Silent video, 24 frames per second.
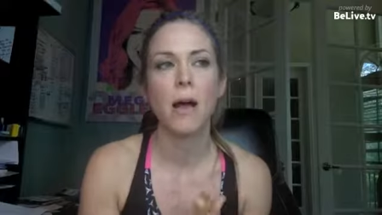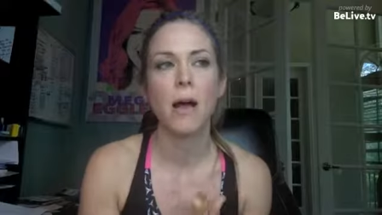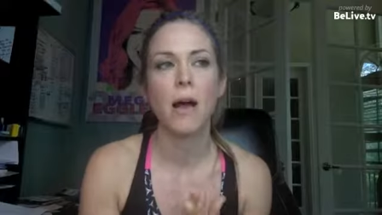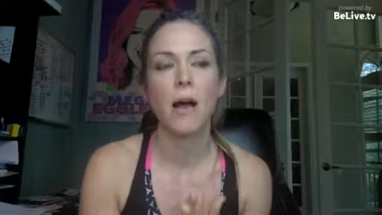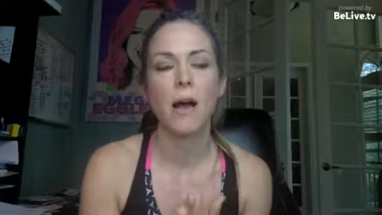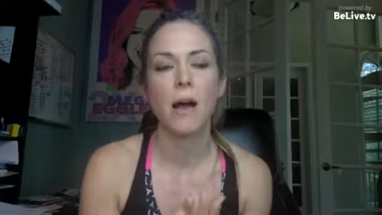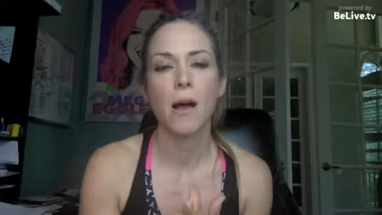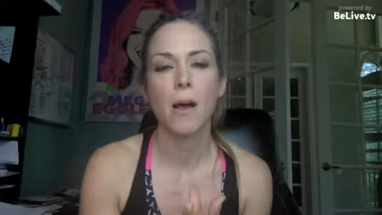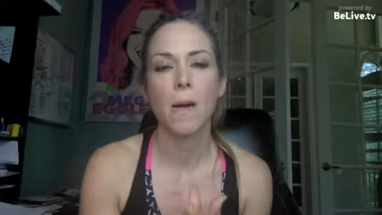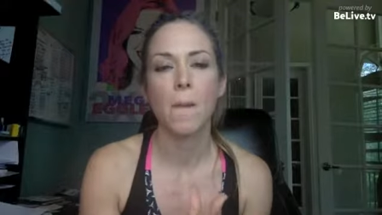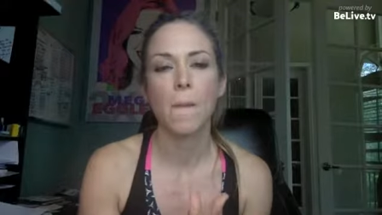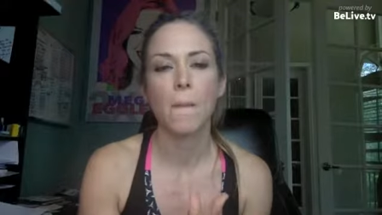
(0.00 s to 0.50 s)

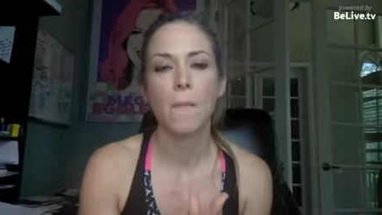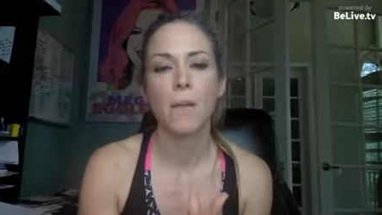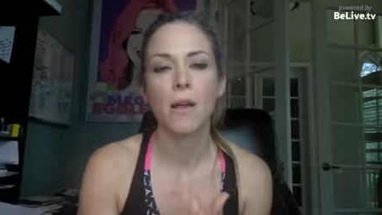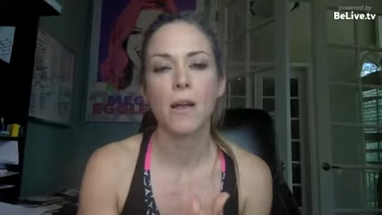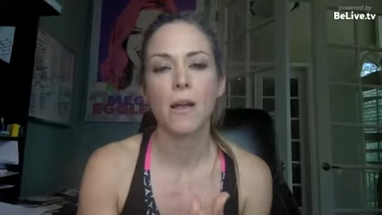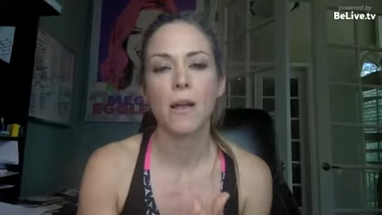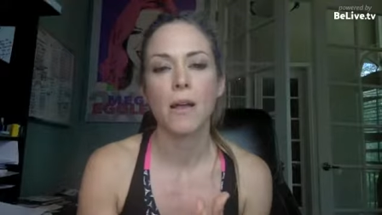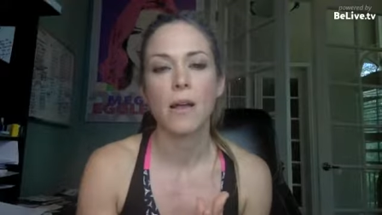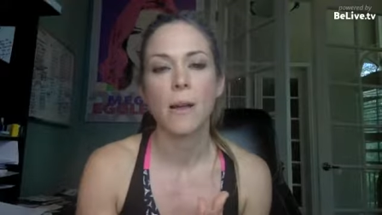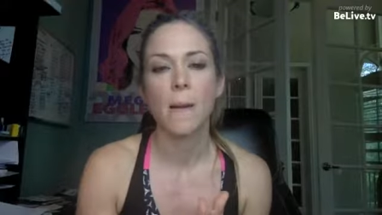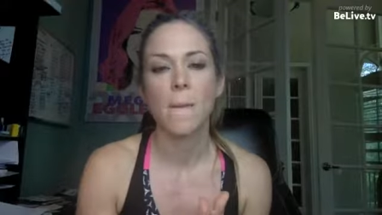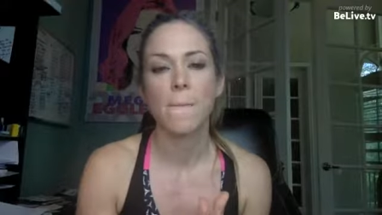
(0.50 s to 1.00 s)
Um,
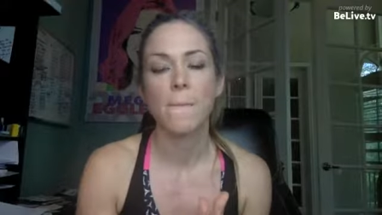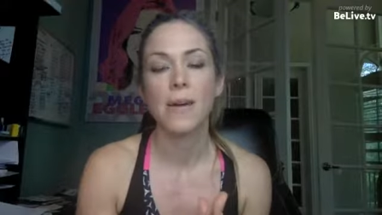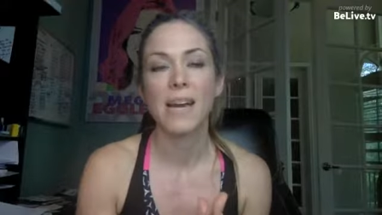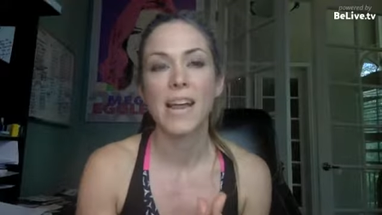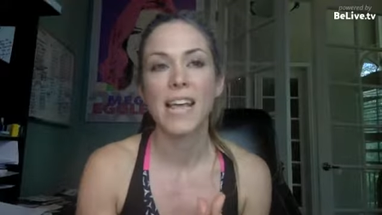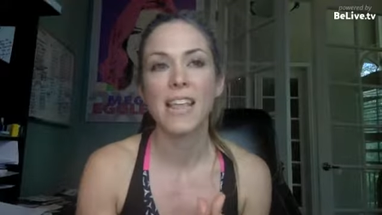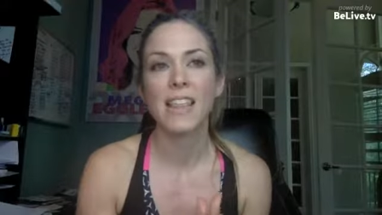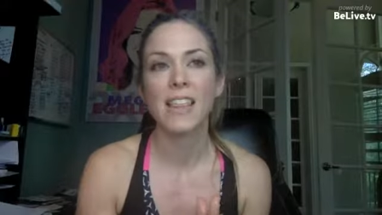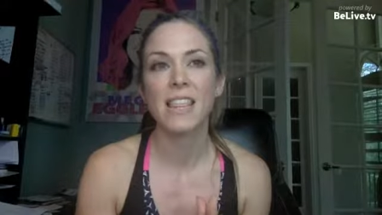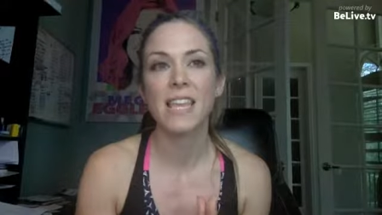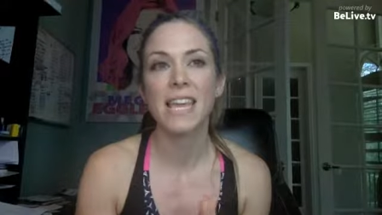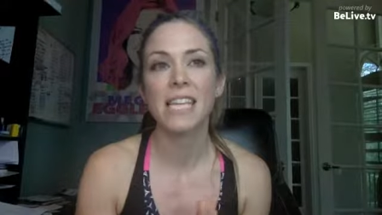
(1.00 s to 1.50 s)
but
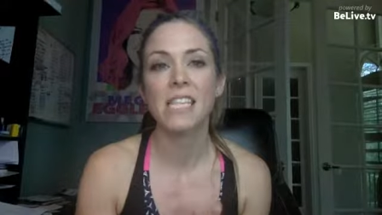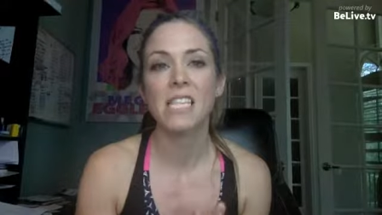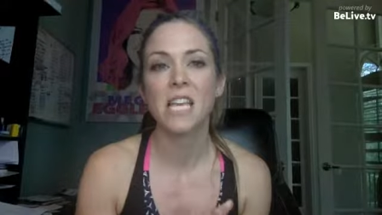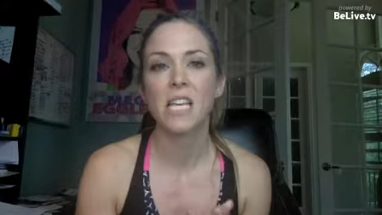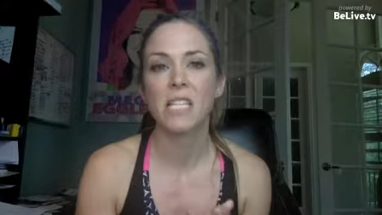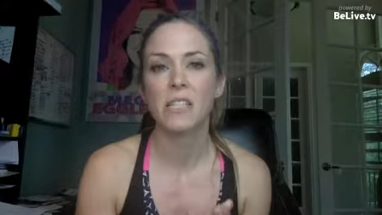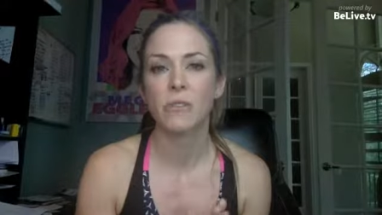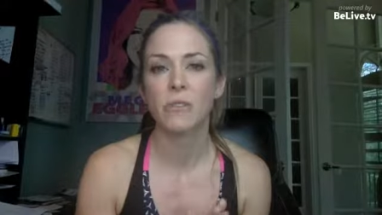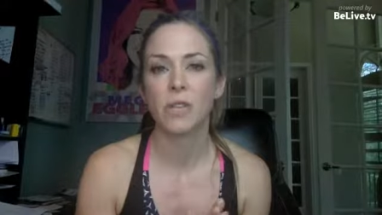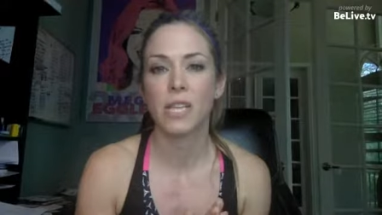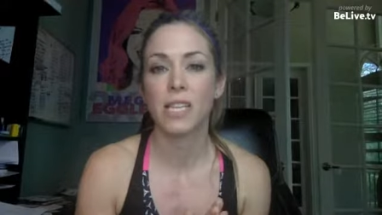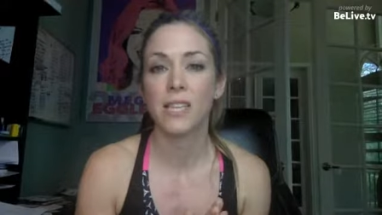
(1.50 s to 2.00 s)
I think it
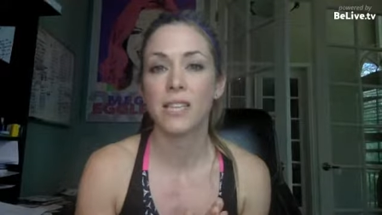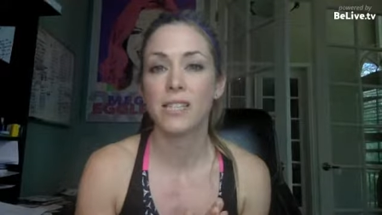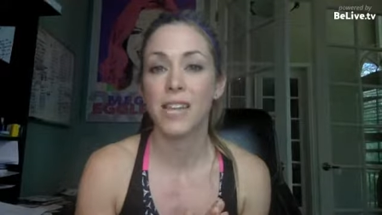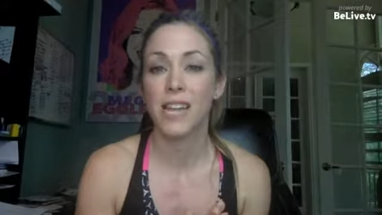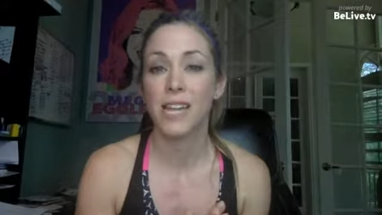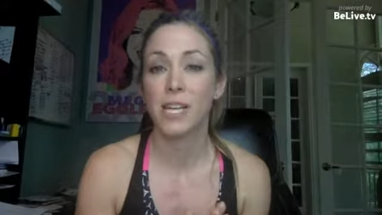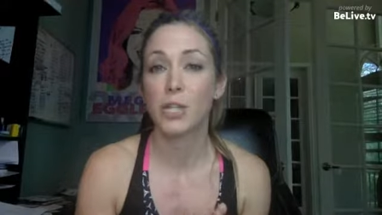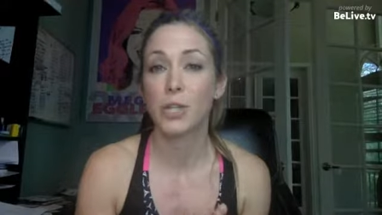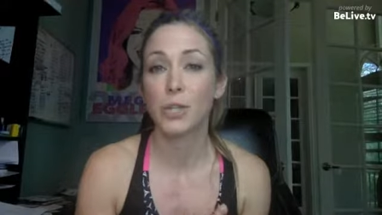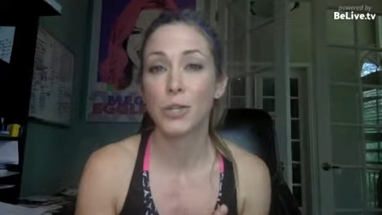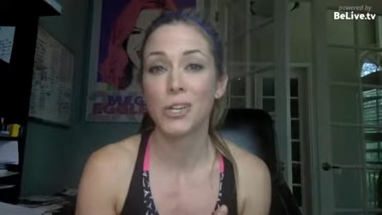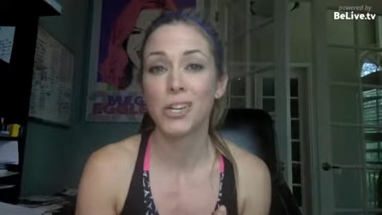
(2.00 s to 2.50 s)
gets really
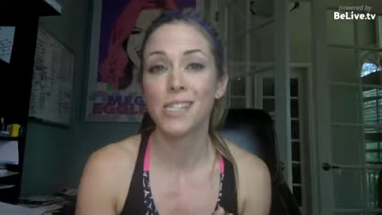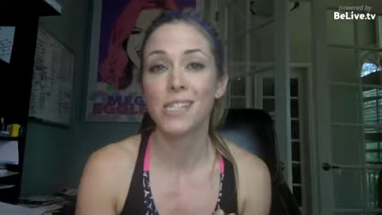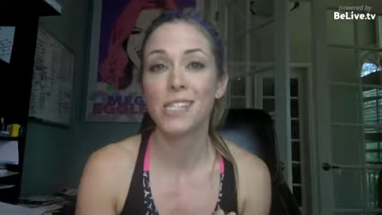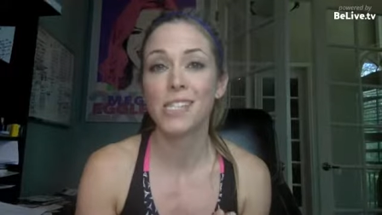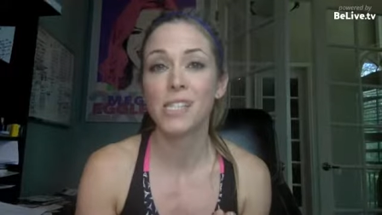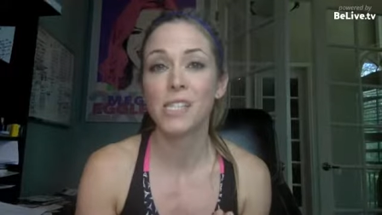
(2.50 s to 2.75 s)
dangerous